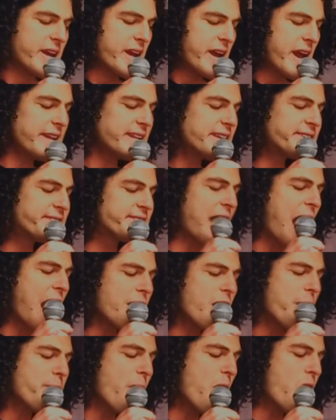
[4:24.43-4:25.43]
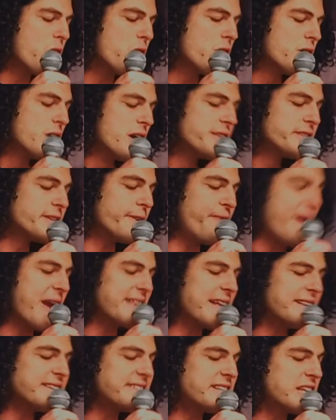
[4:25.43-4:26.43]
It is terrible to think
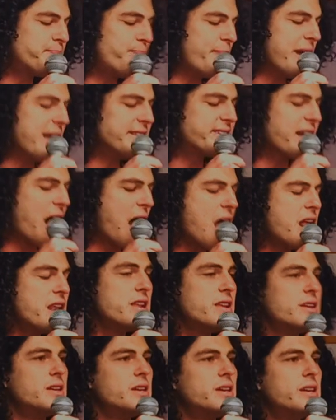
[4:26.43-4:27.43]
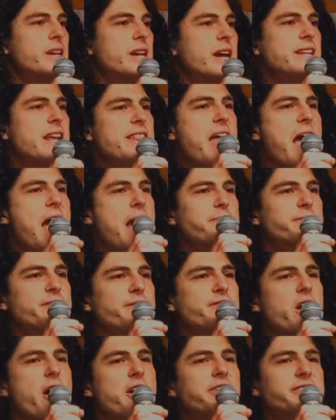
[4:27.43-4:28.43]
that this has been done in the names
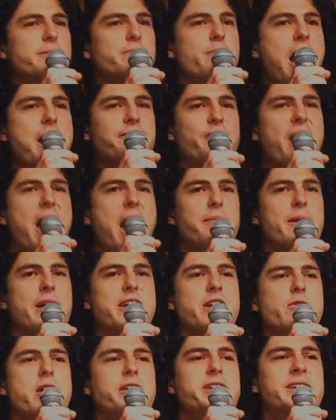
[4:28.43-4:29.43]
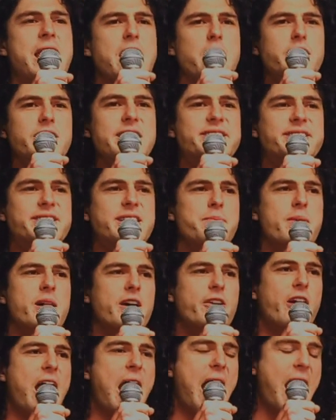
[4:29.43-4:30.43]
of those in my family who were killed in
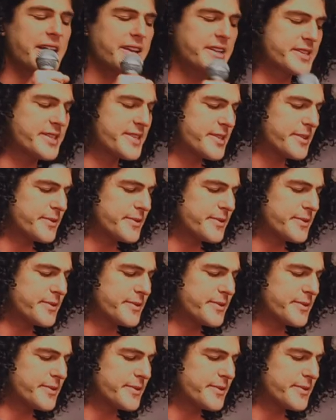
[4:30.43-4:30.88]
similar acts.